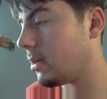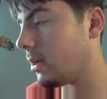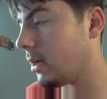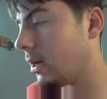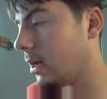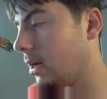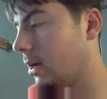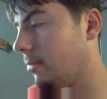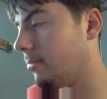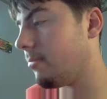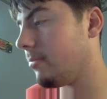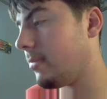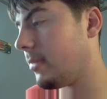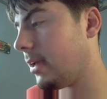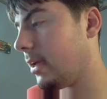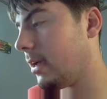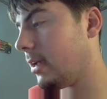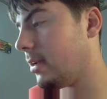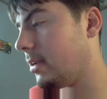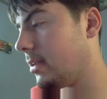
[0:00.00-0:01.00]

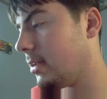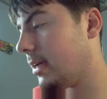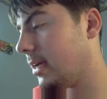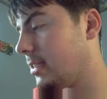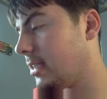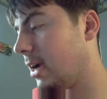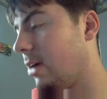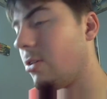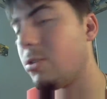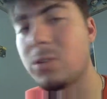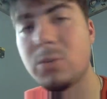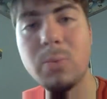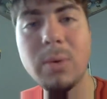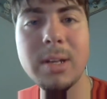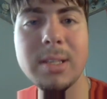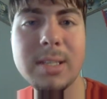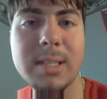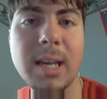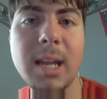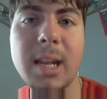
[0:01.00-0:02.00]
And as Eros
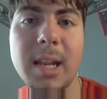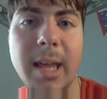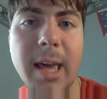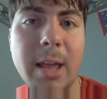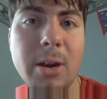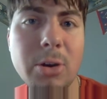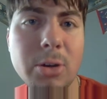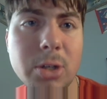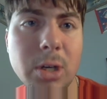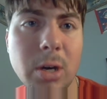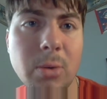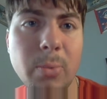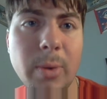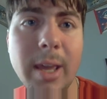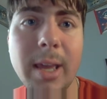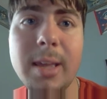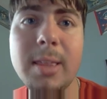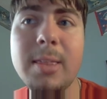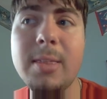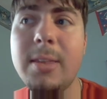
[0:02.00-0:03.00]
once said in Energon
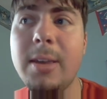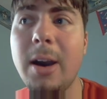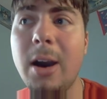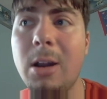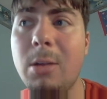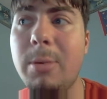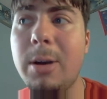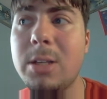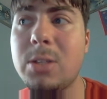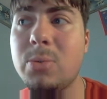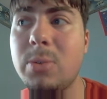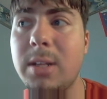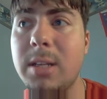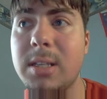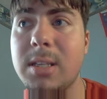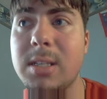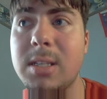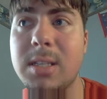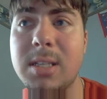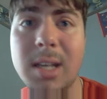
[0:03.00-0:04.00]
Week, the Autobots really
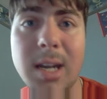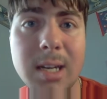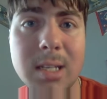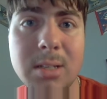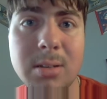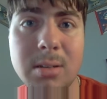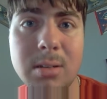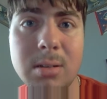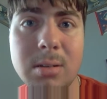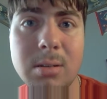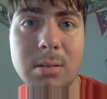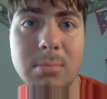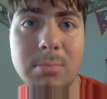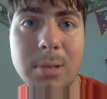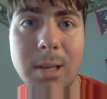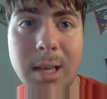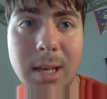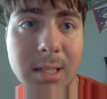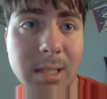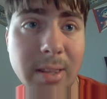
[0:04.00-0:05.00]
sucked
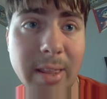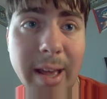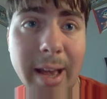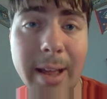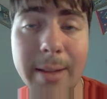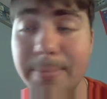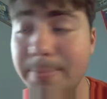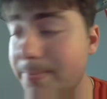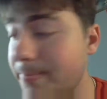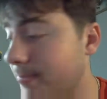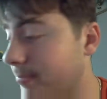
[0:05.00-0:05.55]
because of that.